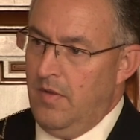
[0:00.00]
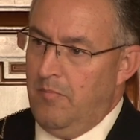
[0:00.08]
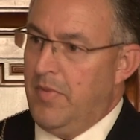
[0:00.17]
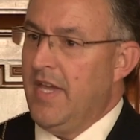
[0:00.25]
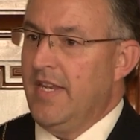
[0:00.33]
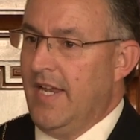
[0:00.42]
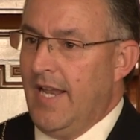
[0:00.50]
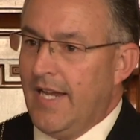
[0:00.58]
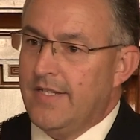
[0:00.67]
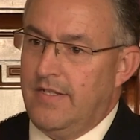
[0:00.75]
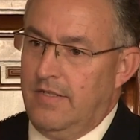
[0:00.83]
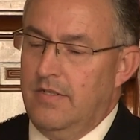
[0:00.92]
being
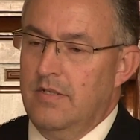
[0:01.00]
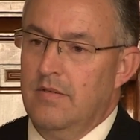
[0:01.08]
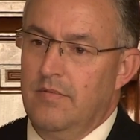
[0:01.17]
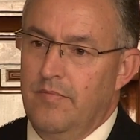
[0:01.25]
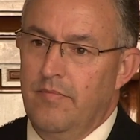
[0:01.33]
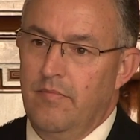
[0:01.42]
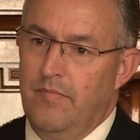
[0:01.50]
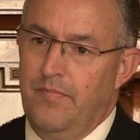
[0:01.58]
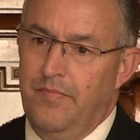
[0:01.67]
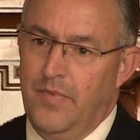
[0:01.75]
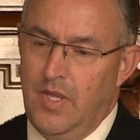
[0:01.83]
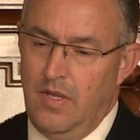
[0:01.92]
elected
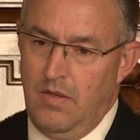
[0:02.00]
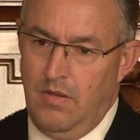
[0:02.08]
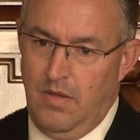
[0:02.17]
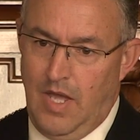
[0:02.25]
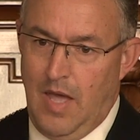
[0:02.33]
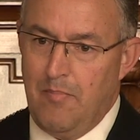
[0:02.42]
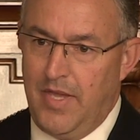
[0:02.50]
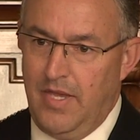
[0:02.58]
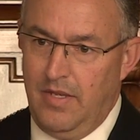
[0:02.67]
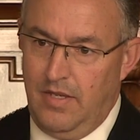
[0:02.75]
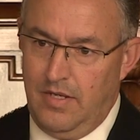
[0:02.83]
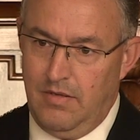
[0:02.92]
and
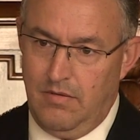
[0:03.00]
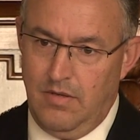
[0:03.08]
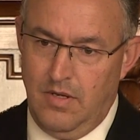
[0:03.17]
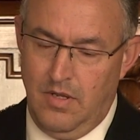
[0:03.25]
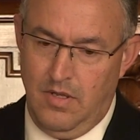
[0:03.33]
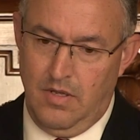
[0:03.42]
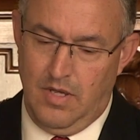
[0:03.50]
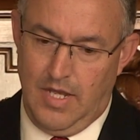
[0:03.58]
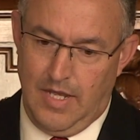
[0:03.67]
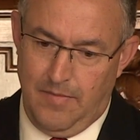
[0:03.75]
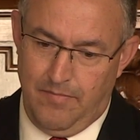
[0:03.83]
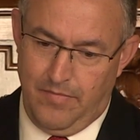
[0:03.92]
being
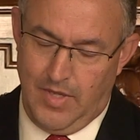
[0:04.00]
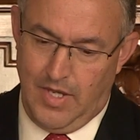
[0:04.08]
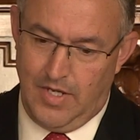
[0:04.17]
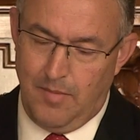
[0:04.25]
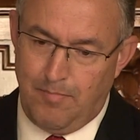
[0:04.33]
in a